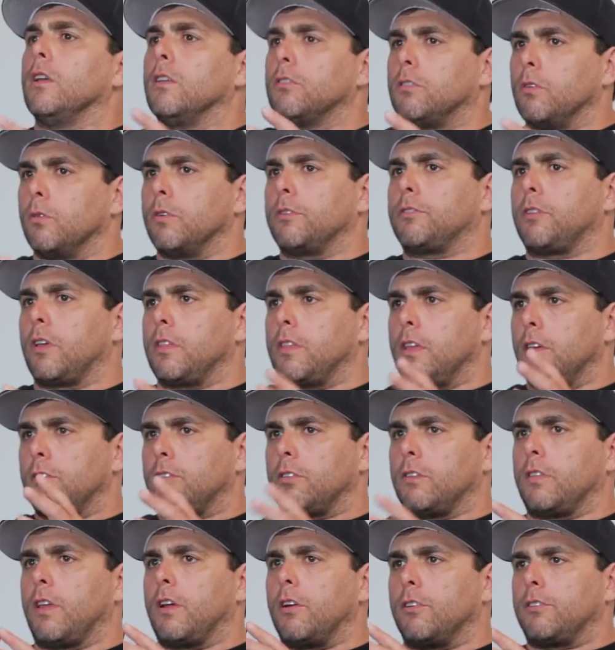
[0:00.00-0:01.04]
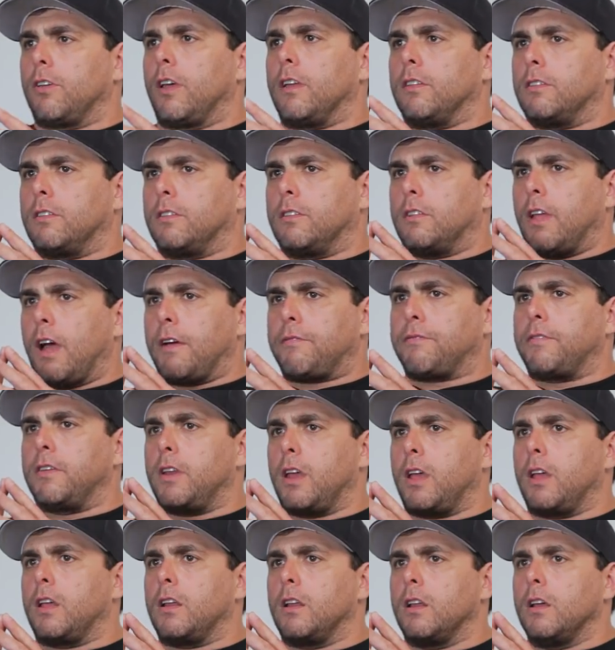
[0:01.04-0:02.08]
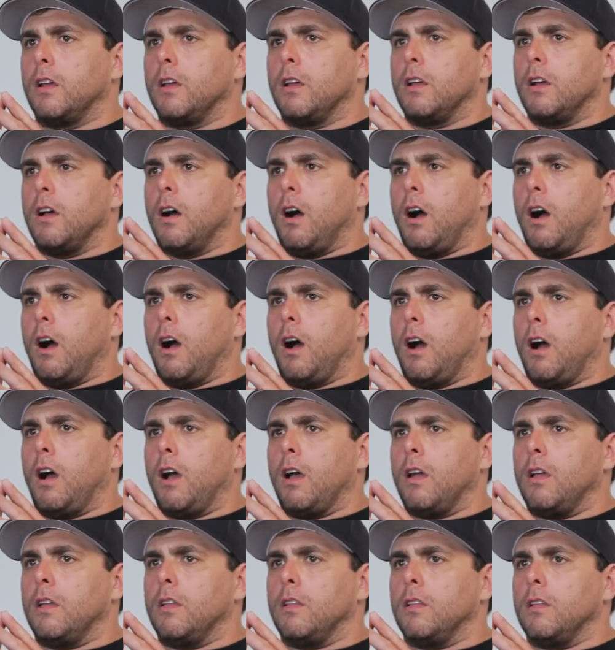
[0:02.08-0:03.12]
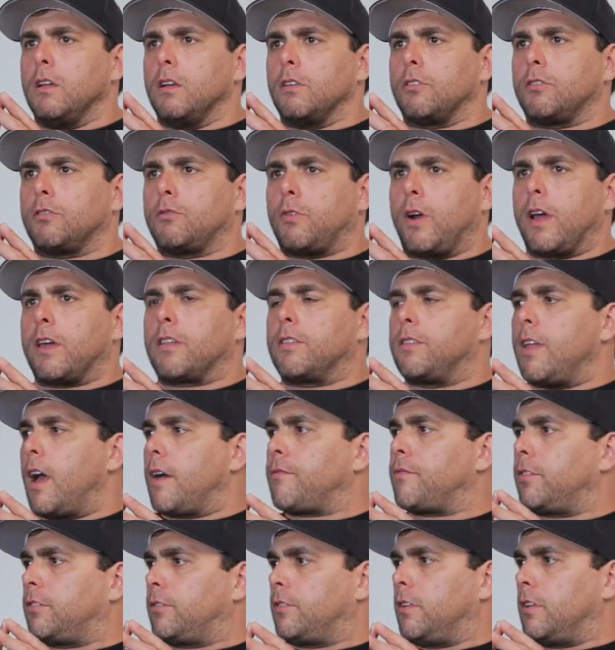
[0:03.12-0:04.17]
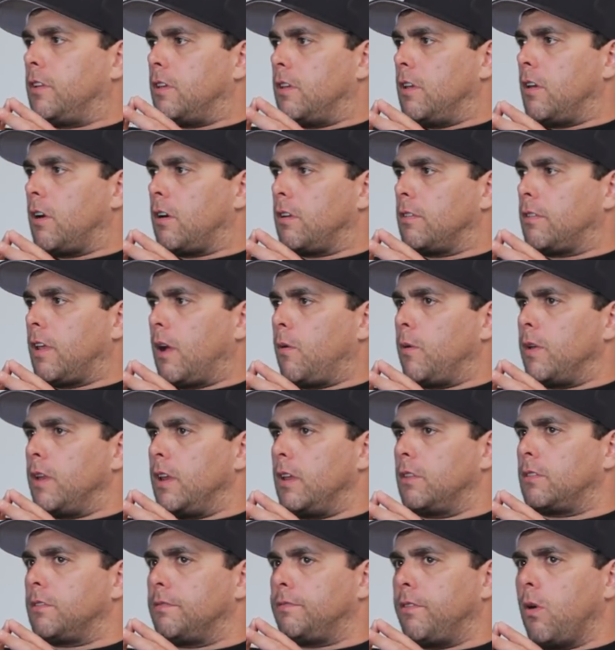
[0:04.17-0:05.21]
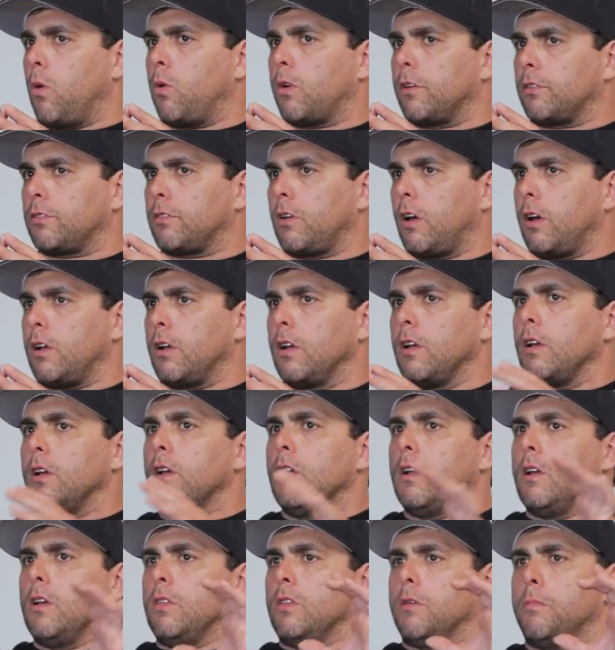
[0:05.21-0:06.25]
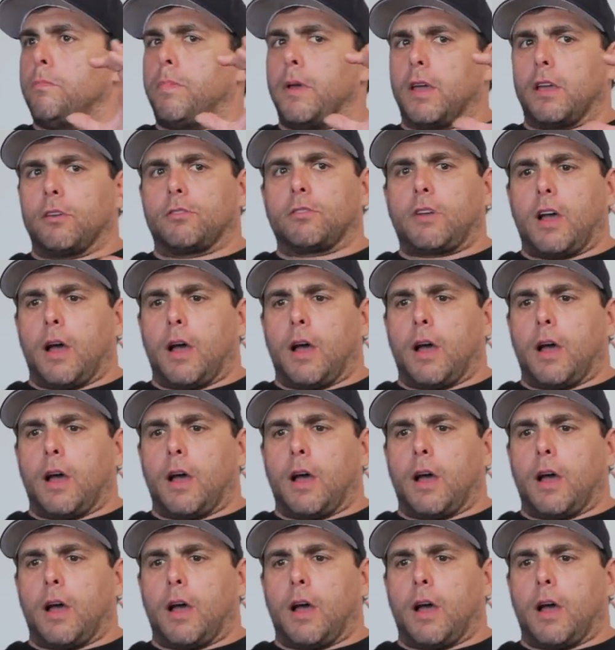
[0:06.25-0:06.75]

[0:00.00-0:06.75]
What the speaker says: so we say there's a definite strength deficit here that we need to focus on. The biggest